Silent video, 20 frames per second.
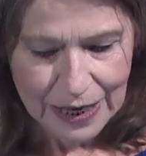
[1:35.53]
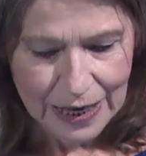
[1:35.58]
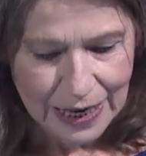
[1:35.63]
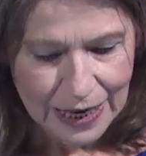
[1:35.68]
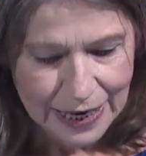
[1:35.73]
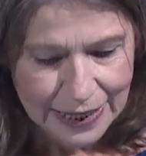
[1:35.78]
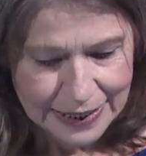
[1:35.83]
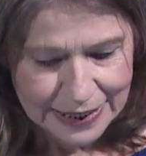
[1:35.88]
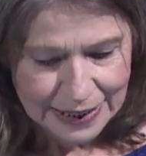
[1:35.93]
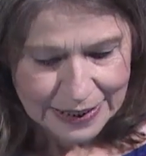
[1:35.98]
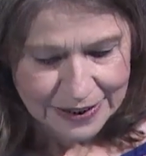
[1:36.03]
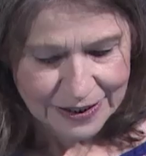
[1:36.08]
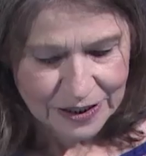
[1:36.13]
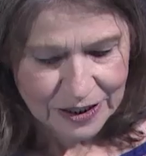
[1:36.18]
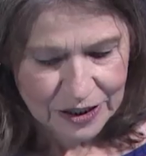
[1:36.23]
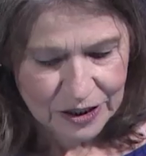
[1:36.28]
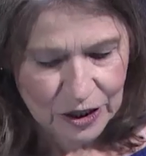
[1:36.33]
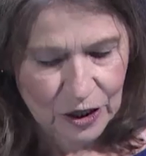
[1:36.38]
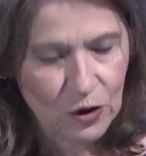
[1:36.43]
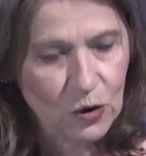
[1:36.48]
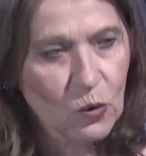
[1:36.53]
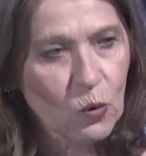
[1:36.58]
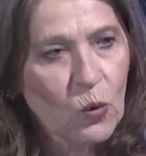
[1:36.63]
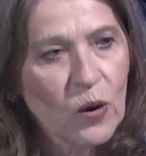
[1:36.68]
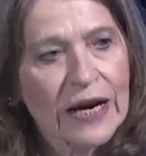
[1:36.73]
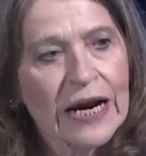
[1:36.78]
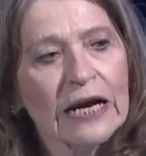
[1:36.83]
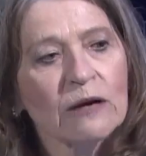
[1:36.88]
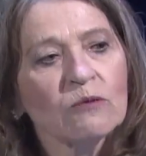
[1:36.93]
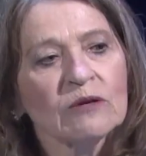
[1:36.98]
I'd ask to know
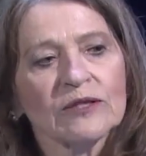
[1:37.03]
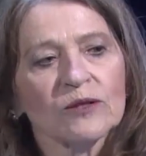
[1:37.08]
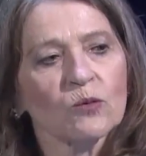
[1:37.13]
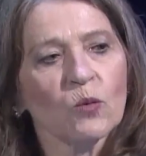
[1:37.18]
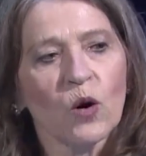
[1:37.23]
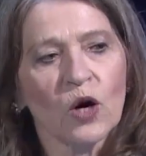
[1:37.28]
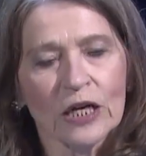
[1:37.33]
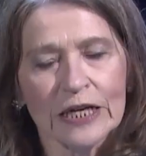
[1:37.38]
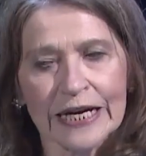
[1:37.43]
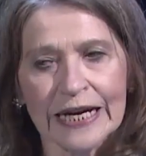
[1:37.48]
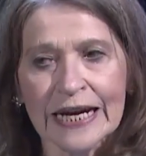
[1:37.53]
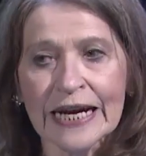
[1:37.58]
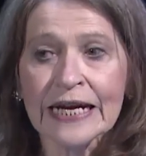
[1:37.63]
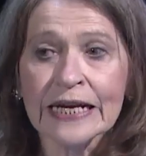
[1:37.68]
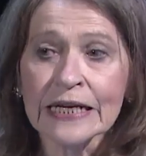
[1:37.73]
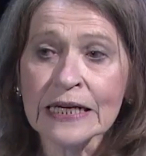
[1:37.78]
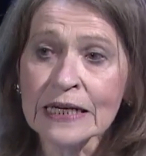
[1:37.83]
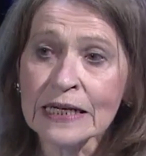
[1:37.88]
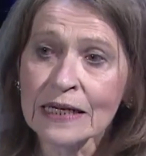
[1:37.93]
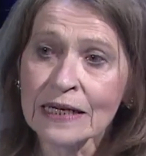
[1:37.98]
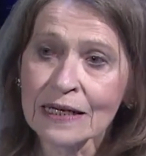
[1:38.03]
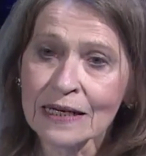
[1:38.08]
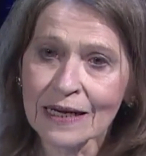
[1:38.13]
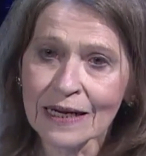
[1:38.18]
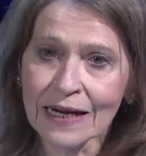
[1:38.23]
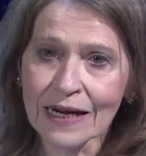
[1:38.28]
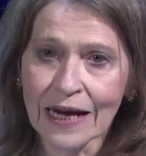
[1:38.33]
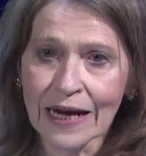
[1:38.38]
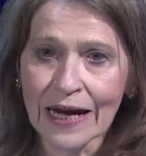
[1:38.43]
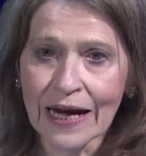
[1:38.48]
what I was walling in
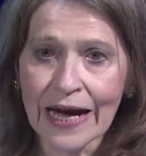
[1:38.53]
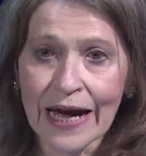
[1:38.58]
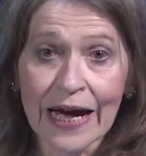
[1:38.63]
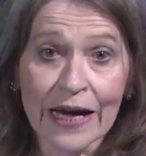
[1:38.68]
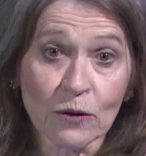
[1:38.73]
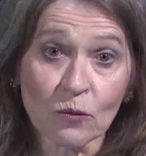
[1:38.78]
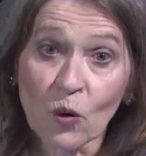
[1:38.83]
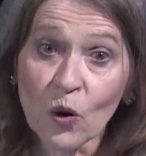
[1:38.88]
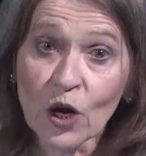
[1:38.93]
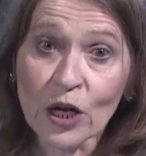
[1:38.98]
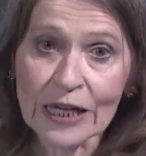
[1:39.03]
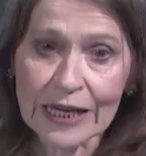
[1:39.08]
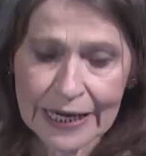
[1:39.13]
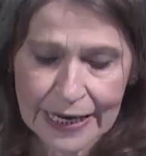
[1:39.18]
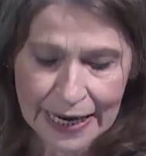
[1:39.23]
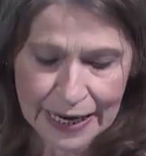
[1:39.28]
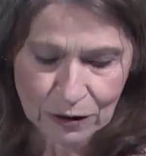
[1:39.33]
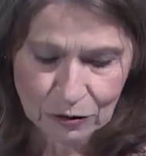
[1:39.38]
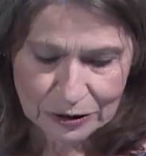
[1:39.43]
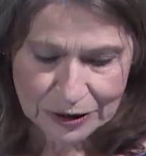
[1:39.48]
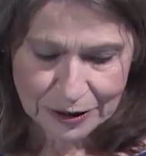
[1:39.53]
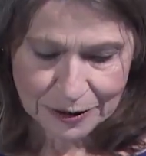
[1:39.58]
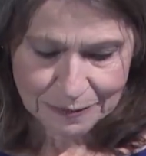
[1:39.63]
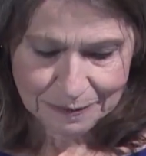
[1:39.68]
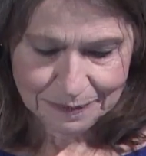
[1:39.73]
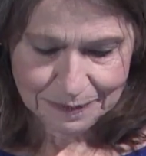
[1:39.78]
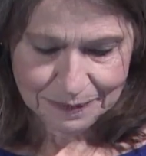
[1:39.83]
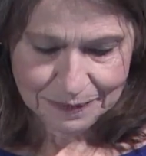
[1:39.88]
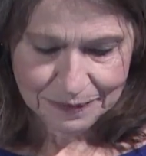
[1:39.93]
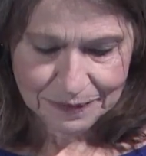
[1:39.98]
and walling out,
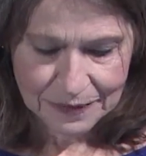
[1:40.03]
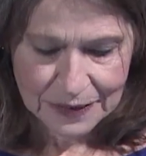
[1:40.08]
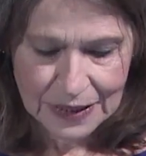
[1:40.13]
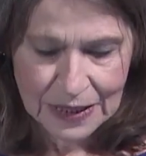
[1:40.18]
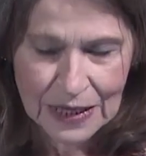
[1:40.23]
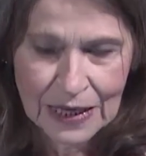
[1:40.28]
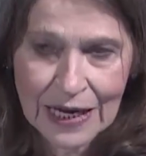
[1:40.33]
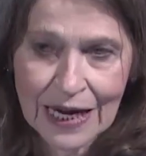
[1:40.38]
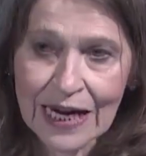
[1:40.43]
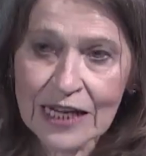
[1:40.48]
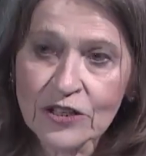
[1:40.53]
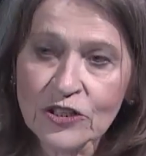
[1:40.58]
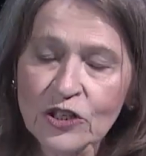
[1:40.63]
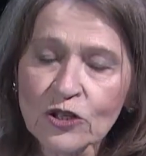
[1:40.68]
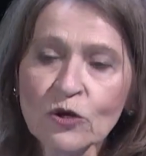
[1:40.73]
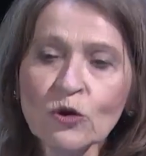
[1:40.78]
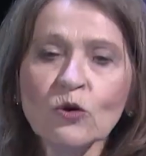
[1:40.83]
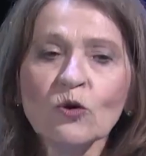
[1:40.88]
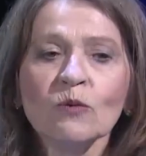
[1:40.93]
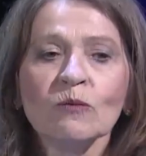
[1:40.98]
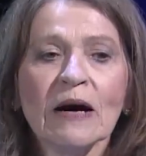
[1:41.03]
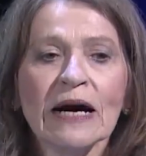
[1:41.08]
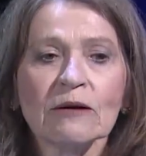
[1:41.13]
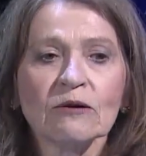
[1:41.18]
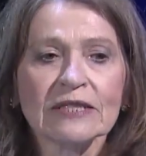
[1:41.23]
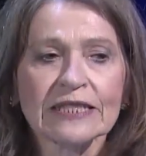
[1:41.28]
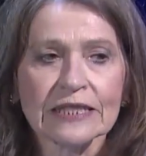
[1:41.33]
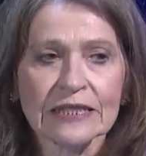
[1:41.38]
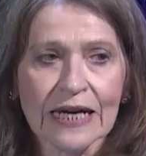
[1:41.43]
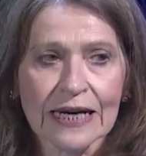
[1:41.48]
and to whom I
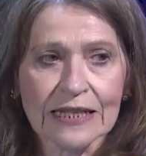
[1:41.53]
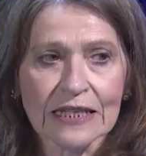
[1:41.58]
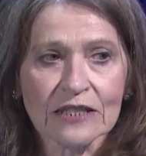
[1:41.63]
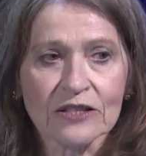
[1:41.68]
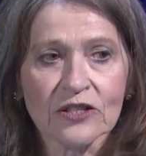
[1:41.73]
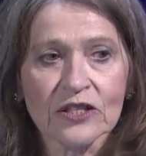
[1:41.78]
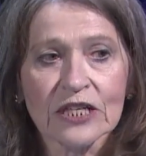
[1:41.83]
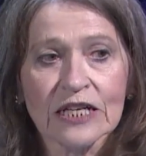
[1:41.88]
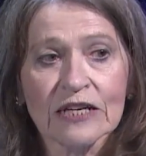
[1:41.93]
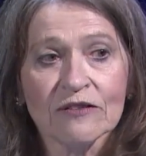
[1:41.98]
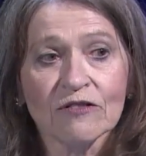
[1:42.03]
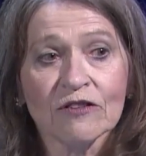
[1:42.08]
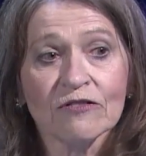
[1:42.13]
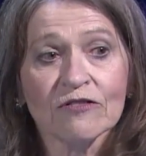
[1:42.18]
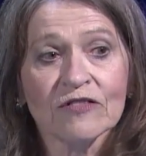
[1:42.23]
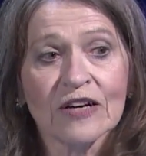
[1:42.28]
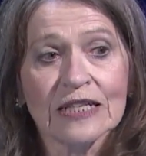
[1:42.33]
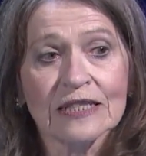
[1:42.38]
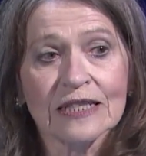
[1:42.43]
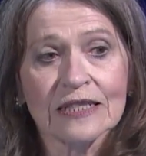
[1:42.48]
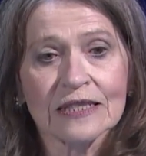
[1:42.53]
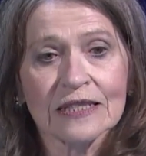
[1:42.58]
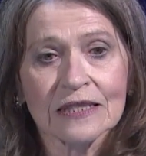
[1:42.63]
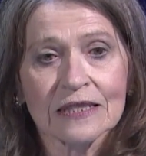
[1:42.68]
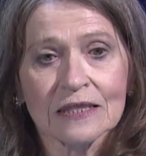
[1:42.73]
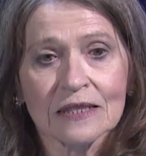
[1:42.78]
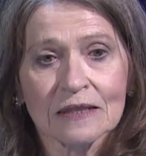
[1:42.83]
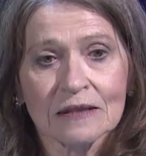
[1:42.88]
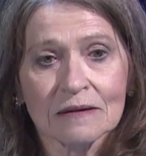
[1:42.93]
was like to give offense.